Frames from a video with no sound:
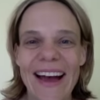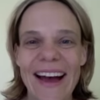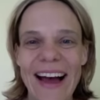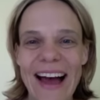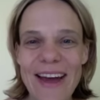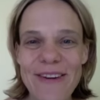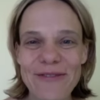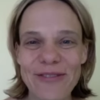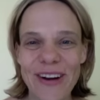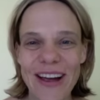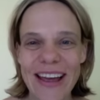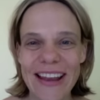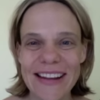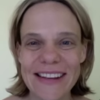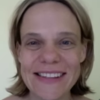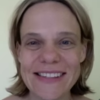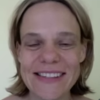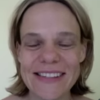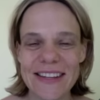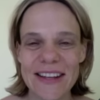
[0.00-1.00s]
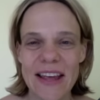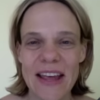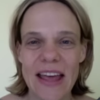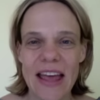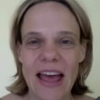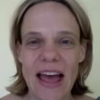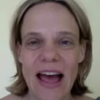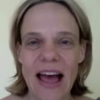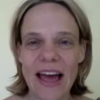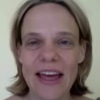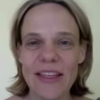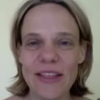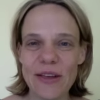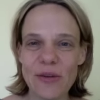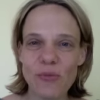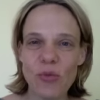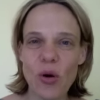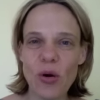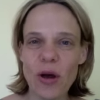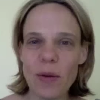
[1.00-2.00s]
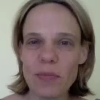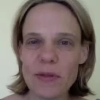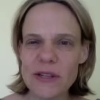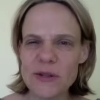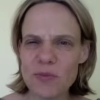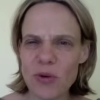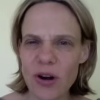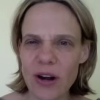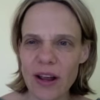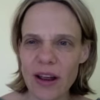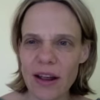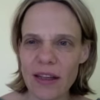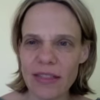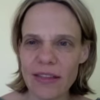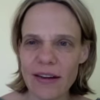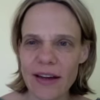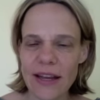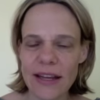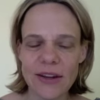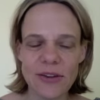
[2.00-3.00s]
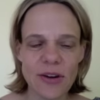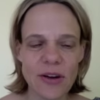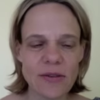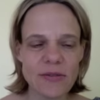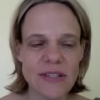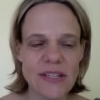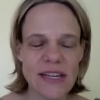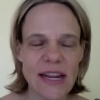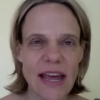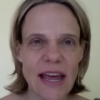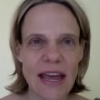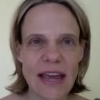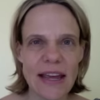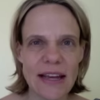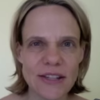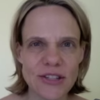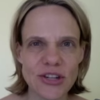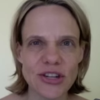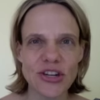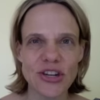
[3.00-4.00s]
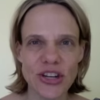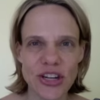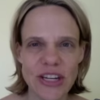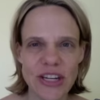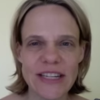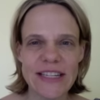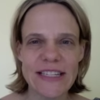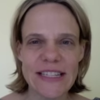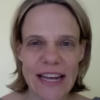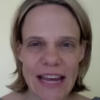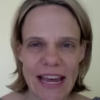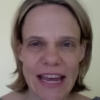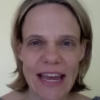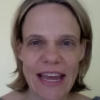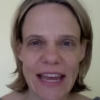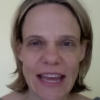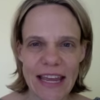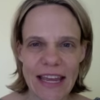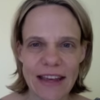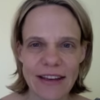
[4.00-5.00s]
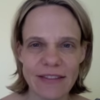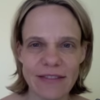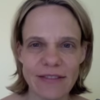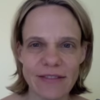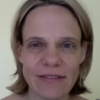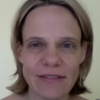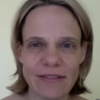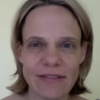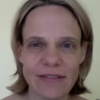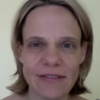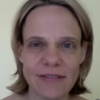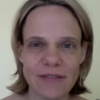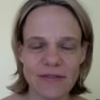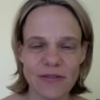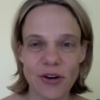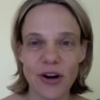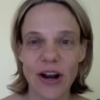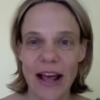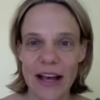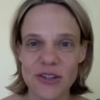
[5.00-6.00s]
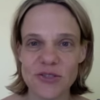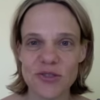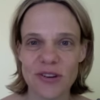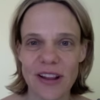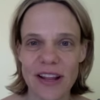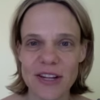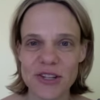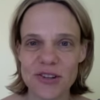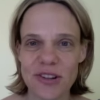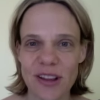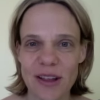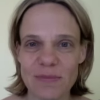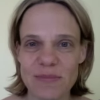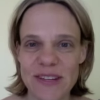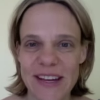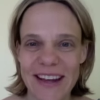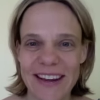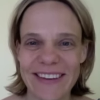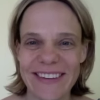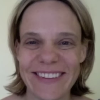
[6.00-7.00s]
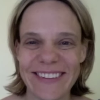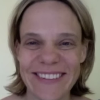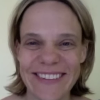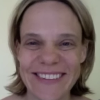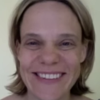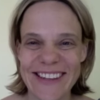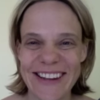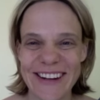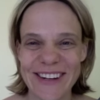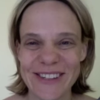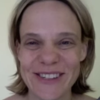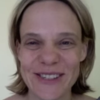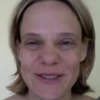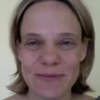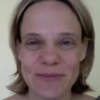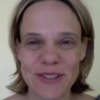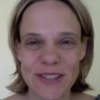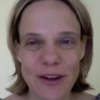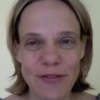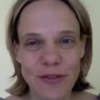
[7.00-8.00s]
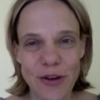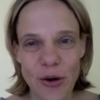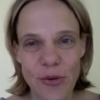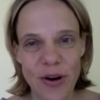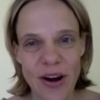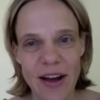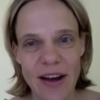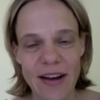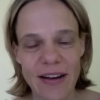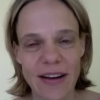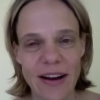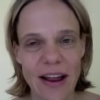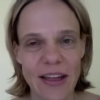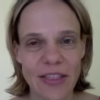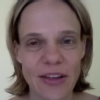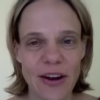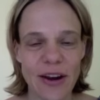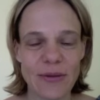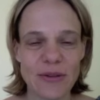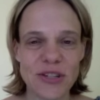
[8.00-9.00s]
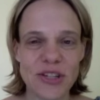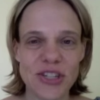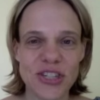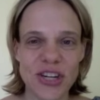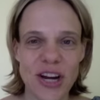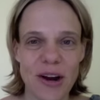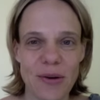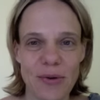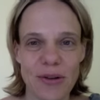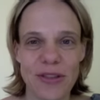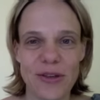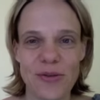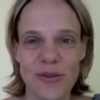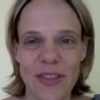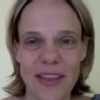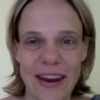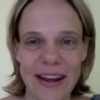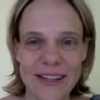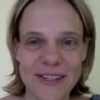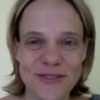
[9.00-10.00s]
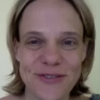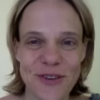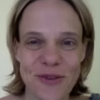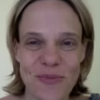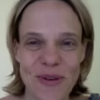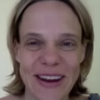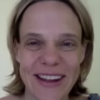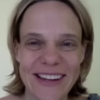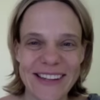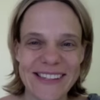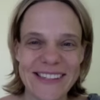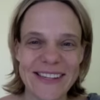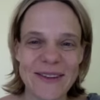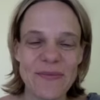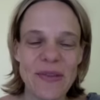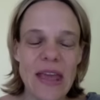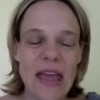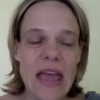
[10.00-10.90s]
Hi, friends. I woke up this morning and I thought, you know, today is a good day for an astrological update. There's some stuff going on and I thought I would just share it with you in the next few minutes.